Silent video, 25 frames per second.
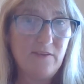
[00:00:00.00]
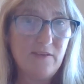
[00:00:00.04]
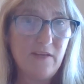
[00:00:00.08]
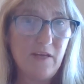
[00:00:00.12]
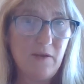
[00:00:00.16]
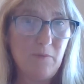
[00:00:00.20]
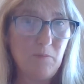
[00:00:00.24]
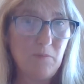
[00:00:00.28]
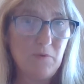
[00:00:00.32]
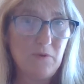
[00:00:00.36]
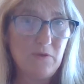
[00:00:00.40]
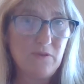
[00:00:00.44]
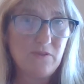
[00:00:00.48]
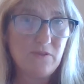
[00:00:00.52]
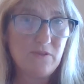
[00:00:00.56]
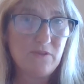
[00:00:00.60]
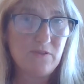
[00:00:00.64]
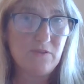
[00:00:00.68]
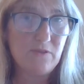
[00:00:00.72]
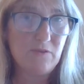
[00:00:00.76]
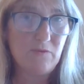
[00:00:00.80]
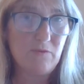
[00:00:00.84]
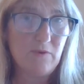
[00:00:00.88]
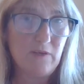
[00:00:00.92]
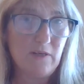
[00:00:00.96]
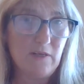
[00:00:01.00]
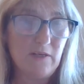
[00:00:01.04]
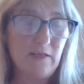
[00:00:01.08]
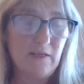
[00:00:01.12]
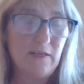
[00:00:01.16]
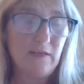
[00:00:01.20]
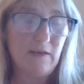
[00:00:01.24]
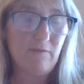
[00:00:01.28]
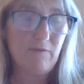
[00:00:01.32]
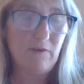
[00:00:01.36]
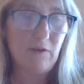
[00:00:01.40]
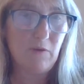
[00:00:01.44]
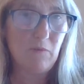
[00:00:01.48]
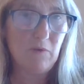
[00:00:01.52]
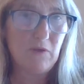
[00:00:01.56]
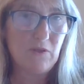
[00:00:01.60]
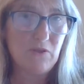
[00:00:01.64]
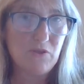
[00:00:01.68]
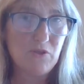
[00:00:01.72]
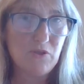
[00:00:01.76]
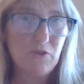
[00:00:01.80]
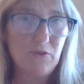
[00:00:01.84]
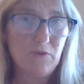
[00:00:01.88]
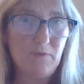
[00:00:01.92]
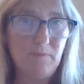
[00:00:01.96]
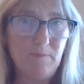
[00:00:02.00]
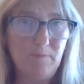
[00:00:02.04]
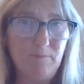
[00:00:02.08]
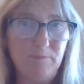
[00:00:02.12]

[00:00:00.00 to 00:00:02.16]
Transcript: Temperance is a really lovely one too.